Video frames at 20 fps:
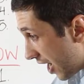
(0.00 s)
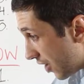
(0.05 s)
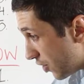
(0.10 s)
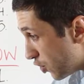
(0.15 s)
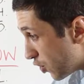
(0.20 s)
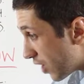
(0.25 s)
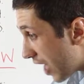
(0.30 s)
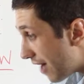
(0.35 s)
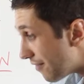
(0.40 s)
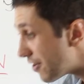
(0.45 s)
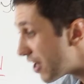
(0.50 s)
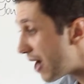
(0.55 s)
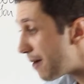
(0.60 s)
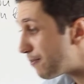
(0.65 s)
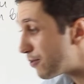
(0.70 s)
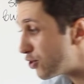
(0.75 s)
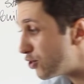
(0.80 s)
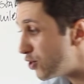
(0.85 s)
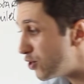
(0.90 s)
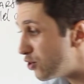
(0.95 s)
you have an
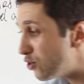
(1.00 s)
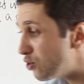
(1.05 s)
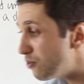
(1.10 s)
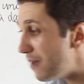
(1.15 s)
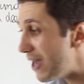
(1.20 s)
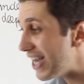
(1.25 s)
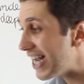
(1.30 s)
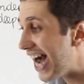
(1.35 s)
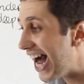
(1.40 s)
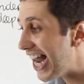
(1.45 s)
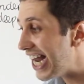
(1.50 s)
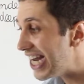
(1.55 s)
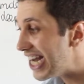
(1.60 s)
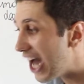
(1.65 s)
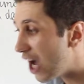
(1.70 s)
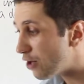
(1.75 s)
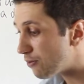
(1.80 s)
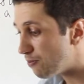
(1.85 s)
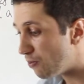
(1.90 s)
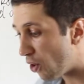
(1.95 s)
opportunity to make a
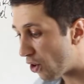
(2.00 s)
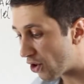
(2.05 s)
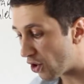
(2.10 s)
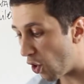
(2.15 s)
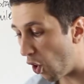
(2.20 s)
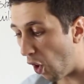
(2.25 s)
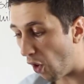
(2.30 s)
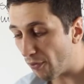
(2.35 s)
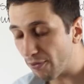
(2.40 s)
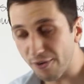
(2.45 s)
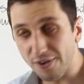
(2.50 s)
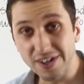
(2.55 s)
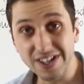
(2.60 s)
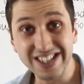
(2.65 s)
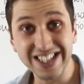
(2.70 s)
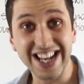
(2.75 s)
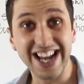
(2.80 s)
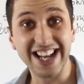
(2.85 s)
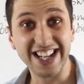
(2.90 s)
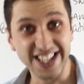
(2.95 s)
lot more
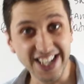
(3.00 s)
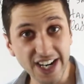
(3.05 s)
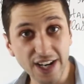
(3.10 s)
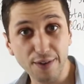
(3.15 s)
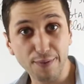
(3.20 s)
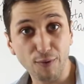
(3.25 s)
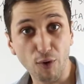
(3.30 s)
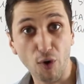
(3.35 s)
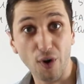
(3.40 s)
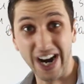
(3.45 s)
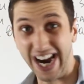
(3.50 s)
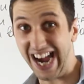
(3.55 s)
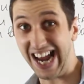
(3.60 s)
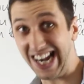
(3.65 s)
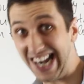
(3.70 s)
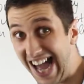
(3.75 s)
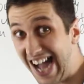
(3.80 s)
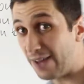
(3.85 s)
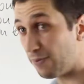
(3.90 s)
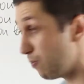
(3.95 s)
offers and therefore
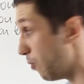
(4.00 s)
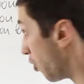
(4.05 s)
a lot